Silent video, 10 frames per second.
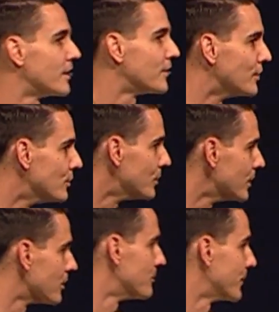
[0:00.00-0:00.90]
at the new
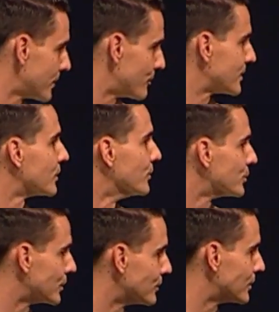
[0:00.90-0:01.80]
year with their
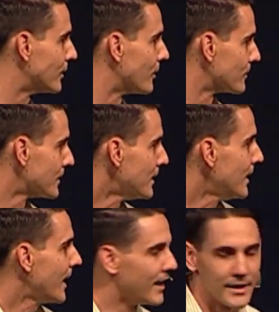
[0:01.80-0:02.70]
resolutions, you know.
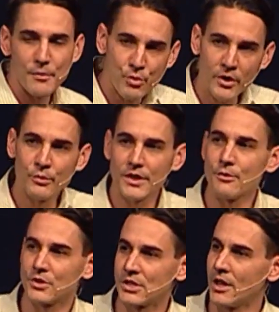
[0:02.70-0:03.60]
And, and the point of what they
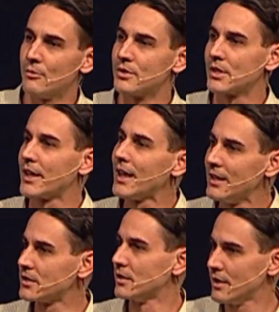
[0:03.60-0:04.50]
were saying was like, hey,
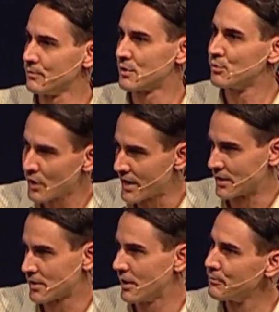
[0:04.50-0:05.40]
listen, give them some
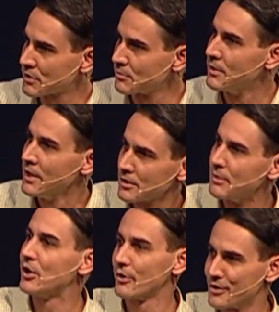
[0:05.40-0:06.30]
grace, give them some, some
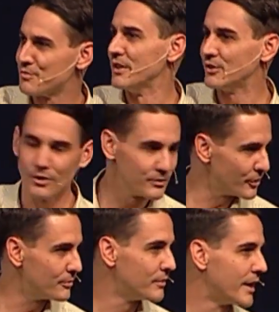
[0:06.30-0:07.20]
encouragement. Don't,
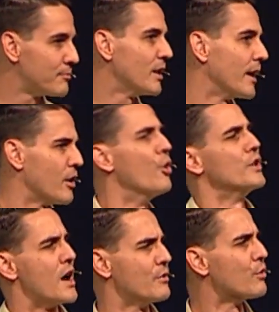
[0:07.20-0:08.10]
don't like be like, oh
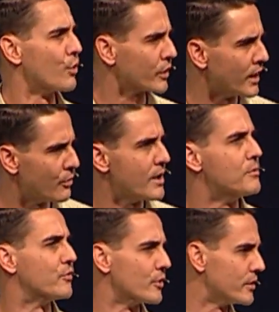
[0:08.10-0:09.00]
yeah, we were working out way
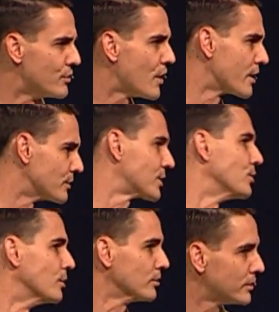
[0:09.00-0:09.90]
before you thought it was
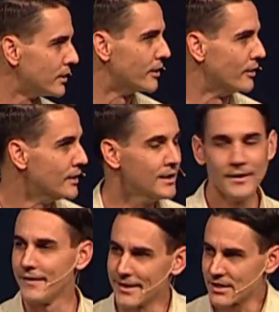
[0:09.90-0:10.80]
cool, you know.
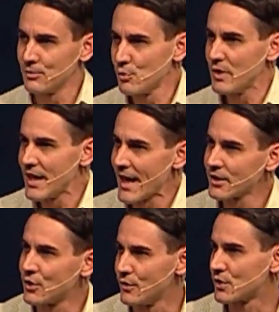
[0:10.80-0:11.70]
And that seems to be the
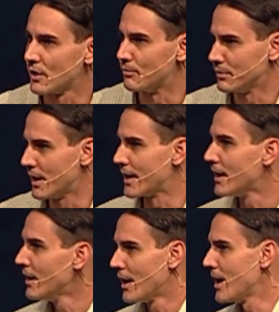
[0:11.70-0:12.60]
attitude of some. Like,
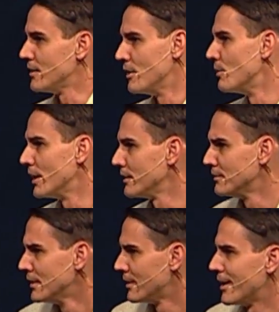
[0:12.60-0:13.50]
hey, you know
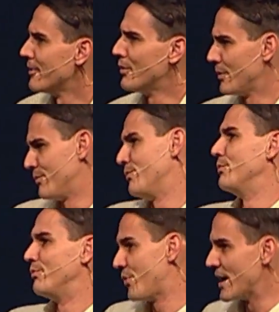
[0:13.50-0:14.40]
what? Uh, w-
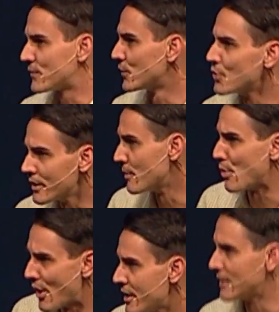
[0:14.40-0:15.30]
thanks for joining the
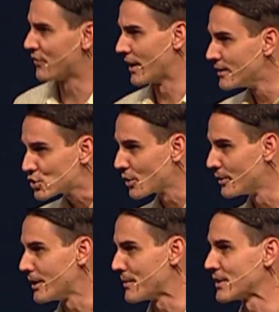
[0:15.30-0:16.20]
party. Finally show
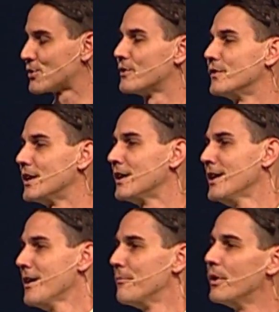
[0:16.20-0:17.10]
showing up, that sort of thing.
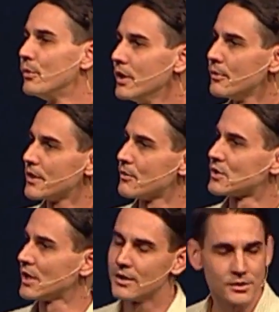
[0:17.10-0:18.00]
But really, what they were
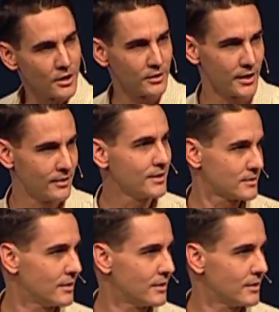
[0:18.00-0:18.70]
saying is, no, let, us let's,